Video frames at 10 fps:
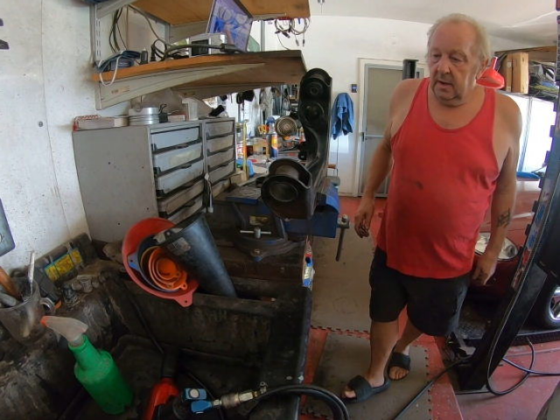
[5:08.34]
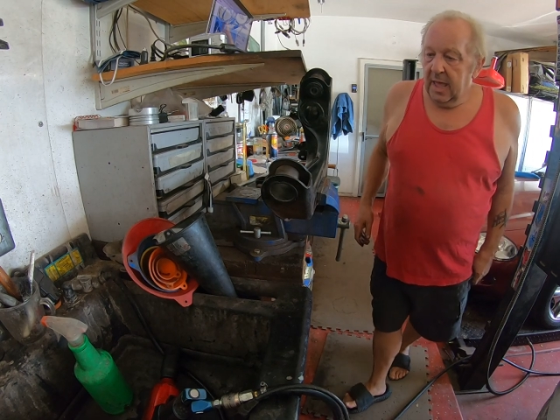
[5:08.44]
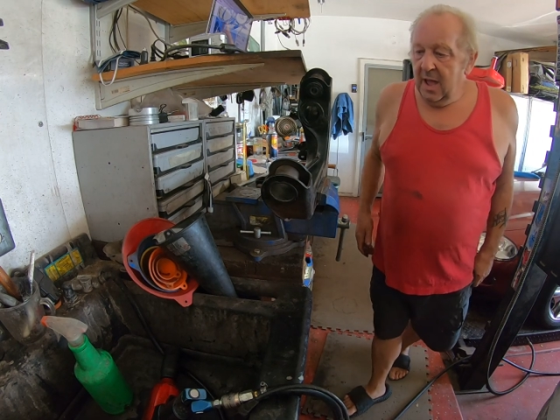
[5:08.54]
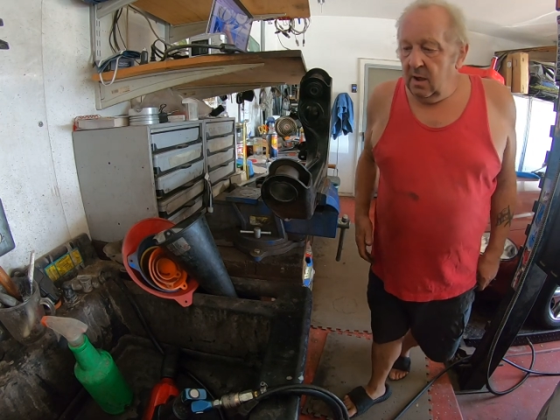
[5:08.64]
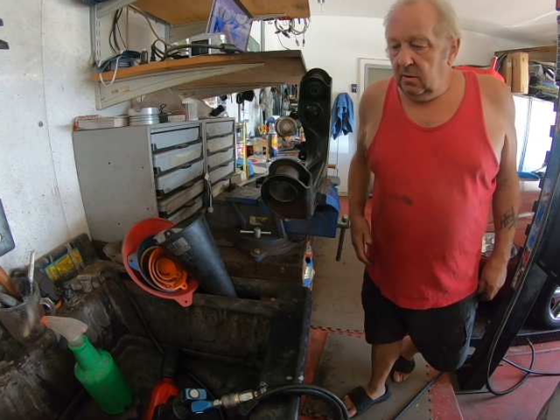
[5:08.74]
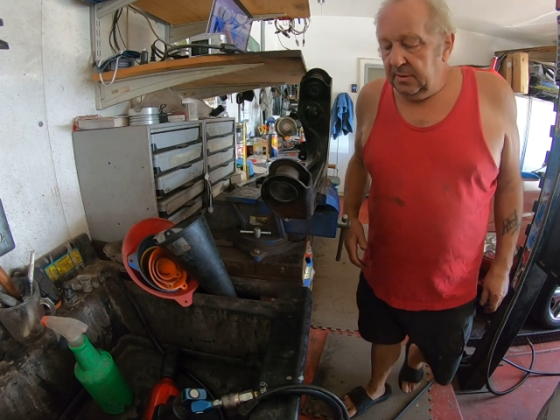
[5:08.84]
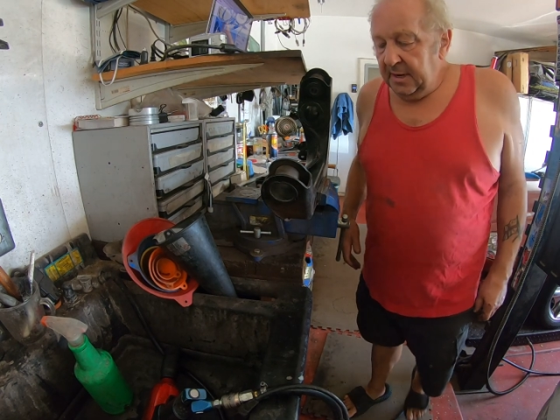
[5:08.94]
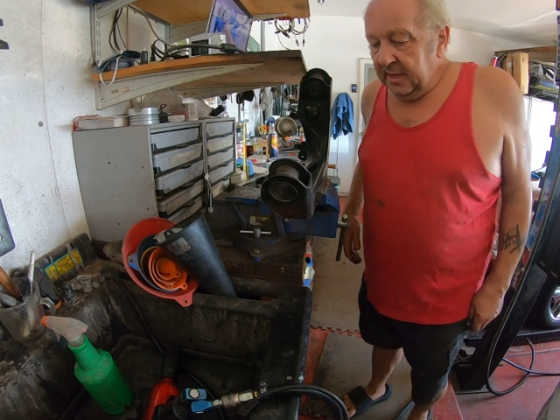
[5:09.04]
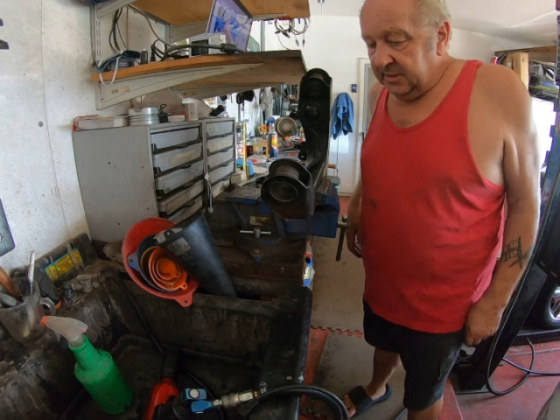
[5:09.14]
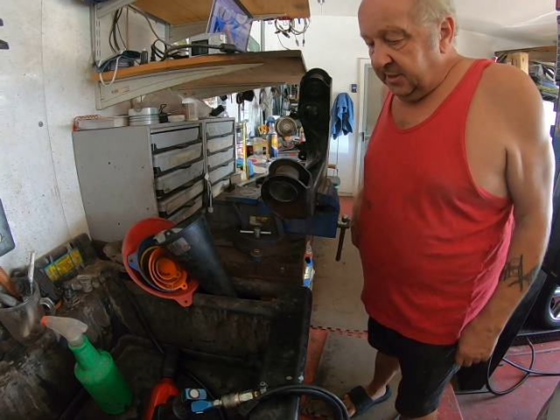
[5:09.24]
Now the
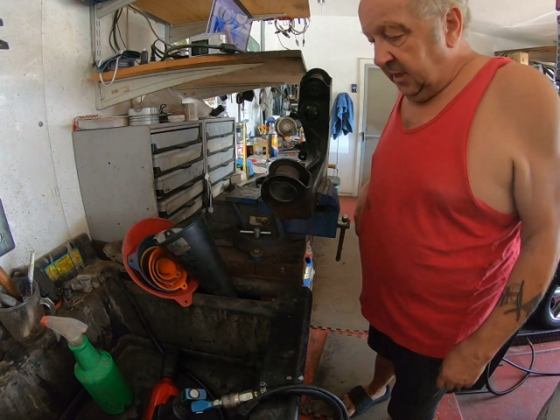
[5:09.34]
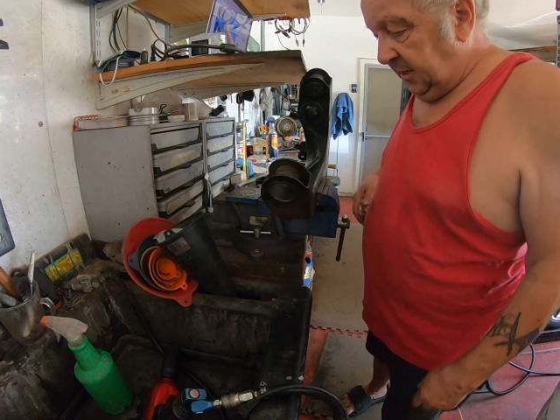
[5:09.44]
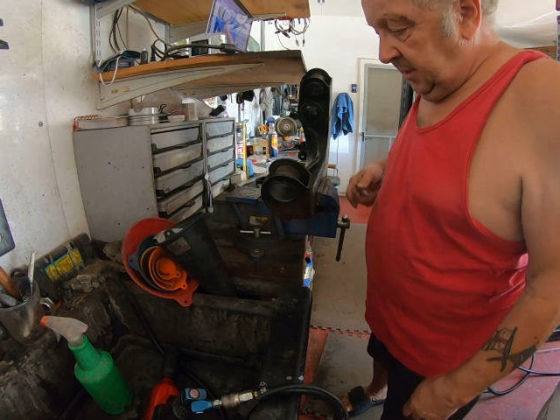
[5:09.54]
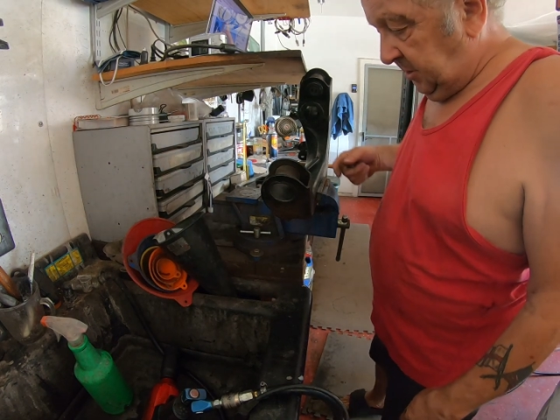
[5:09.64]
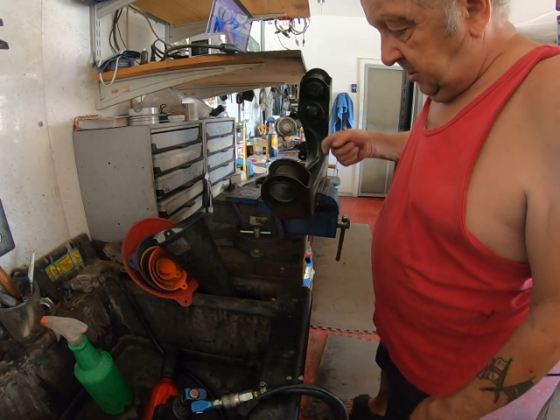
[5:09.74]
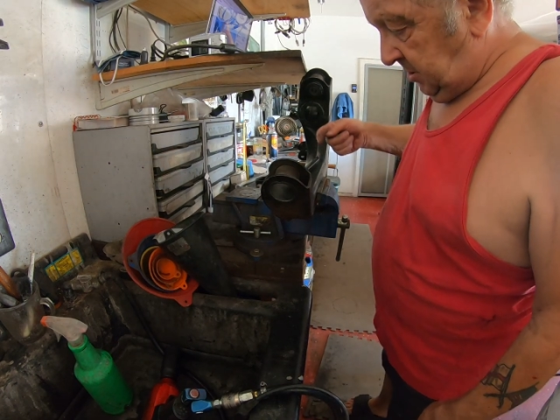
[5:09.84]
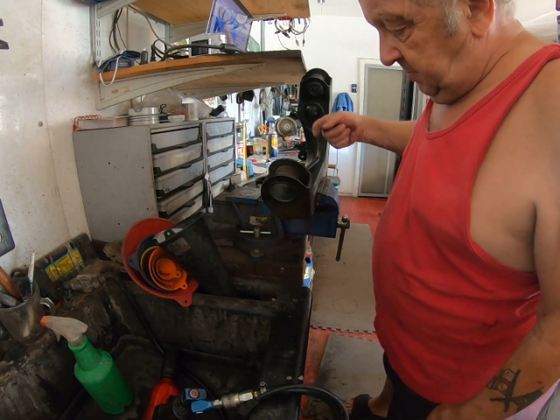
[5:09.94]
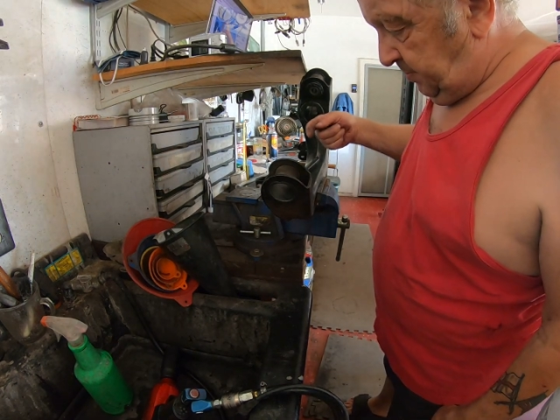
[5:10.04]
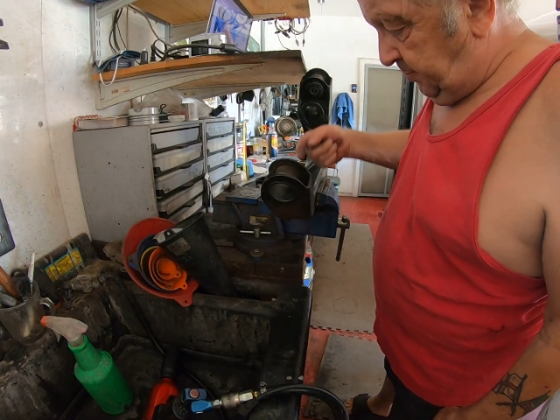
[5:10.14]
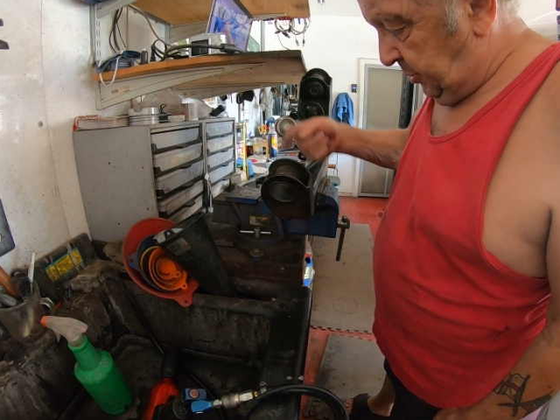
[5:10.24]
next thing is to
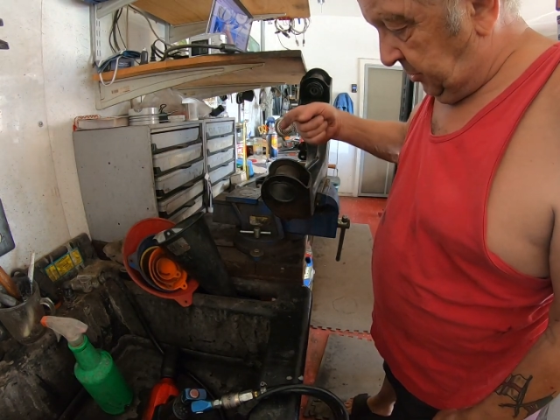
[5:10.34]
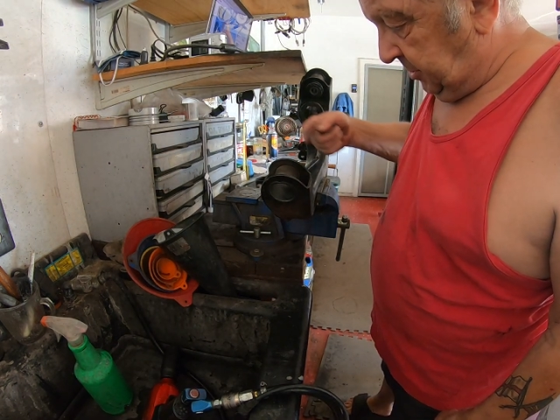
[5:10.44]
push